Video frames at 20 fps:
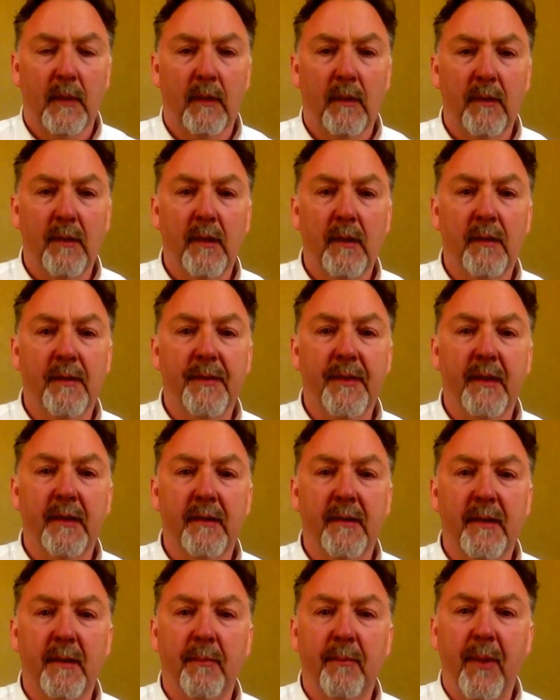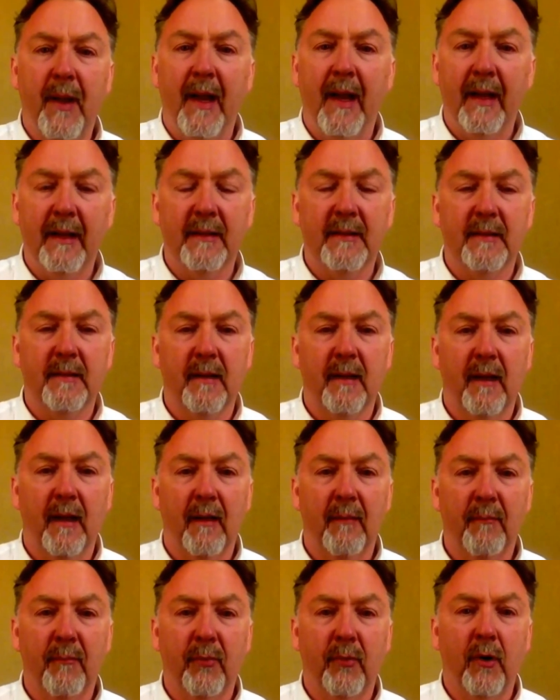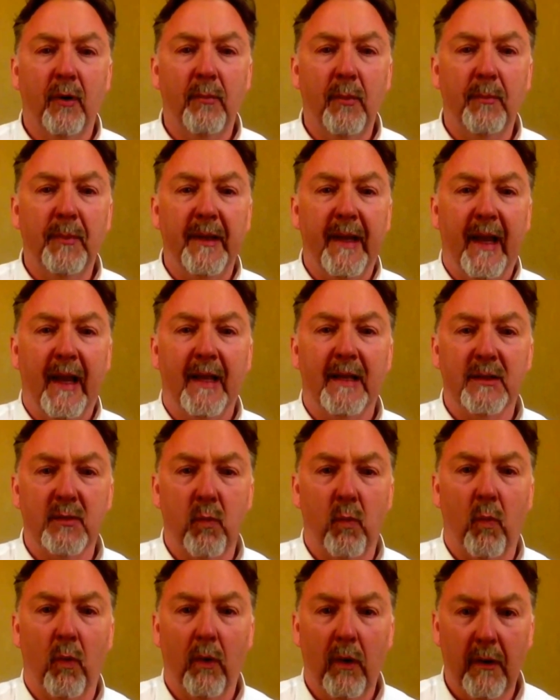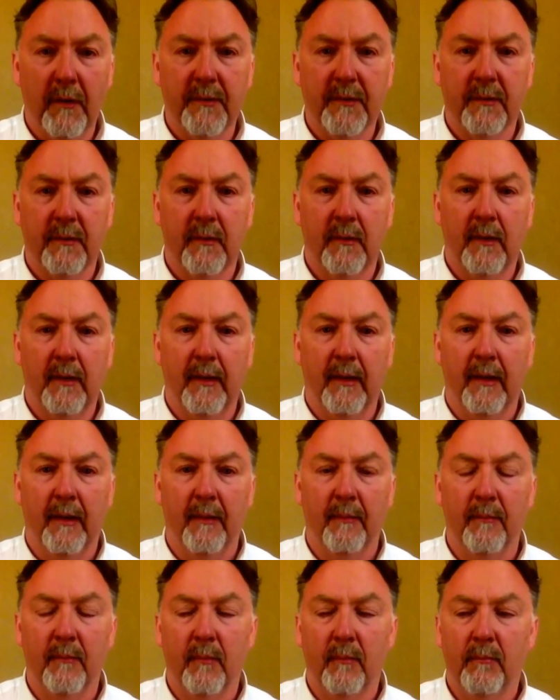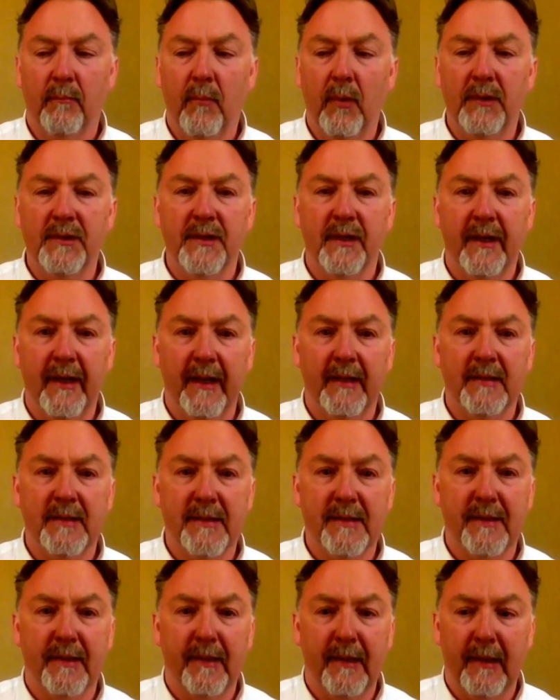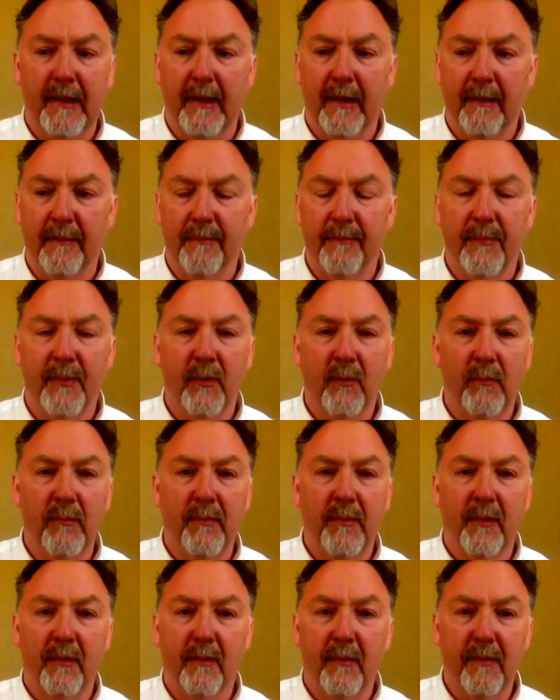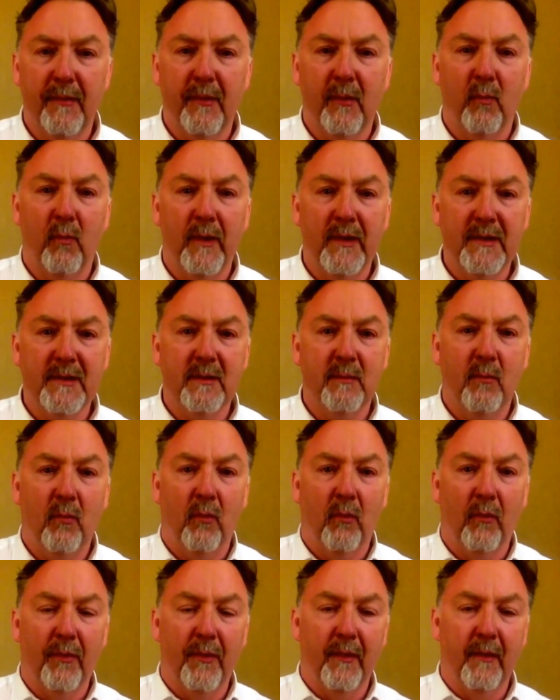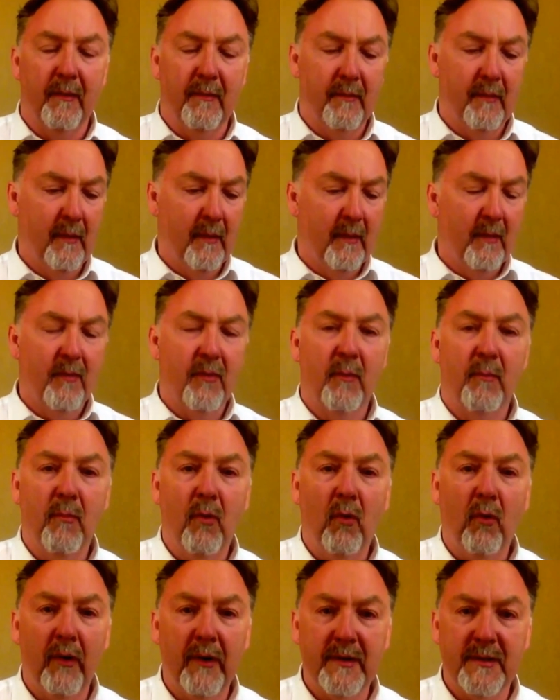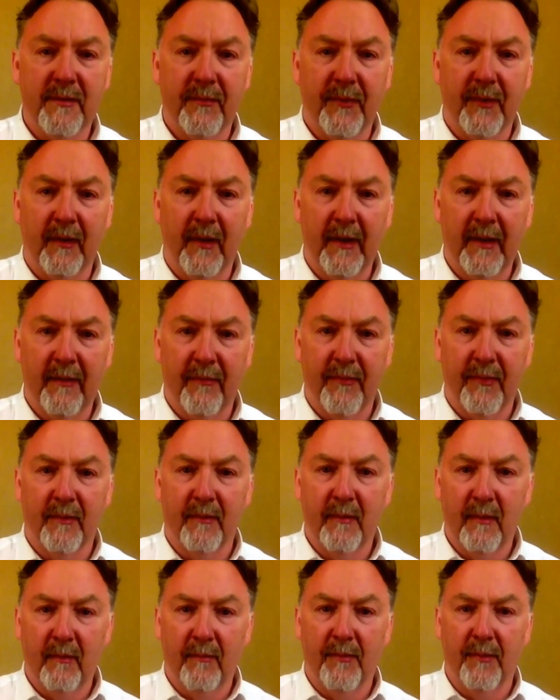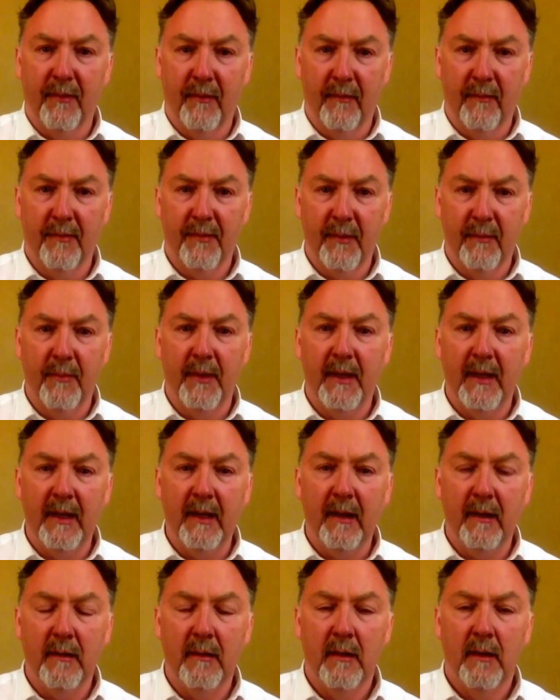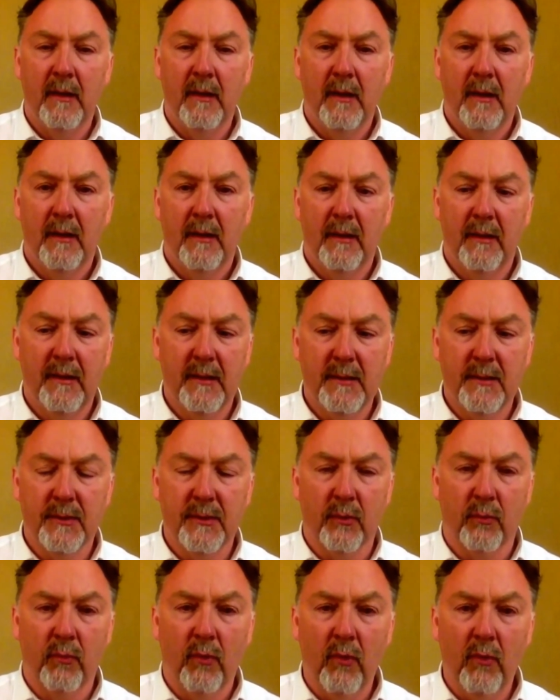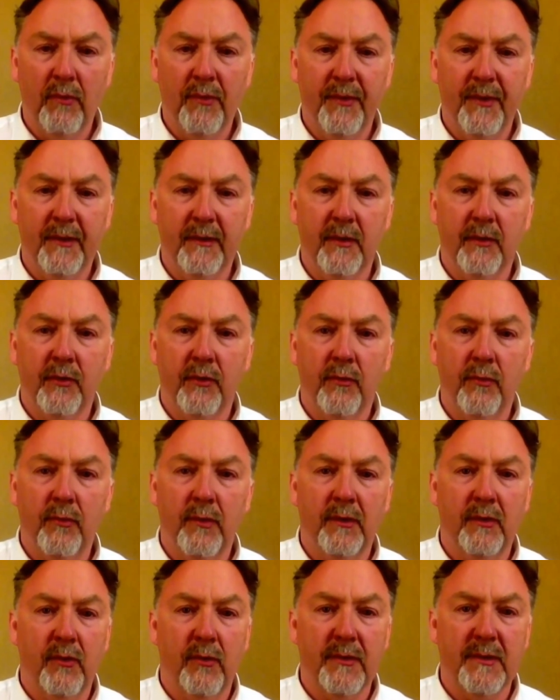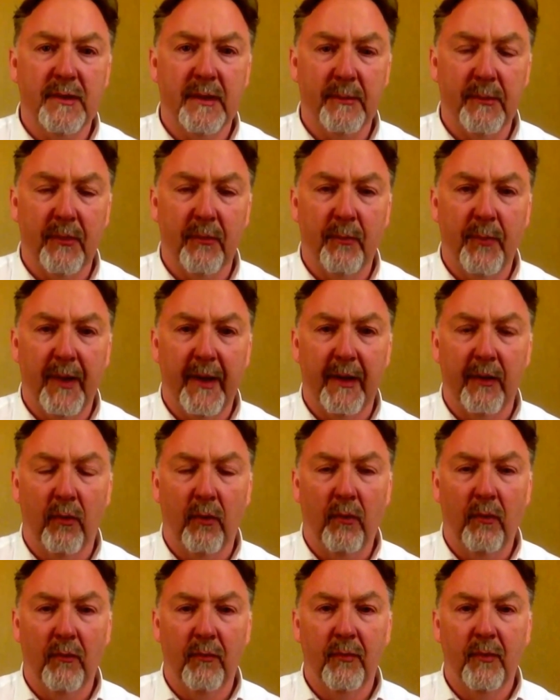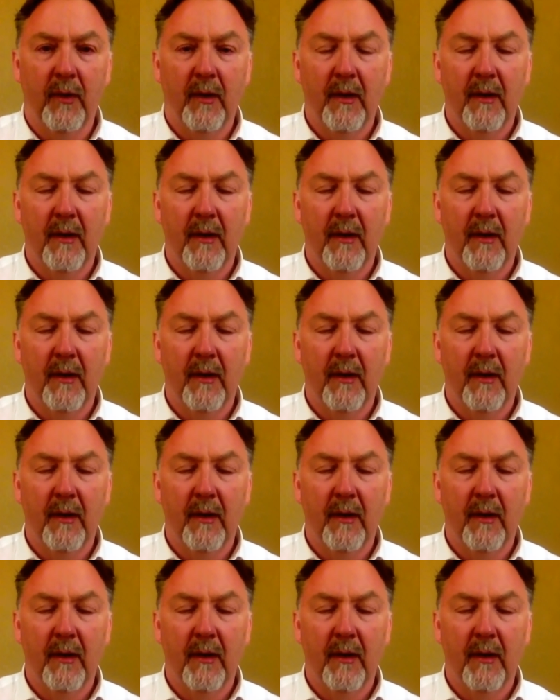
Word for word: that that the pact probably has worked um, much against the, um, the, the the wisdom or the the mores, if you like, of the of the the media that this is a wrong thing to do. It does seem to have paid off.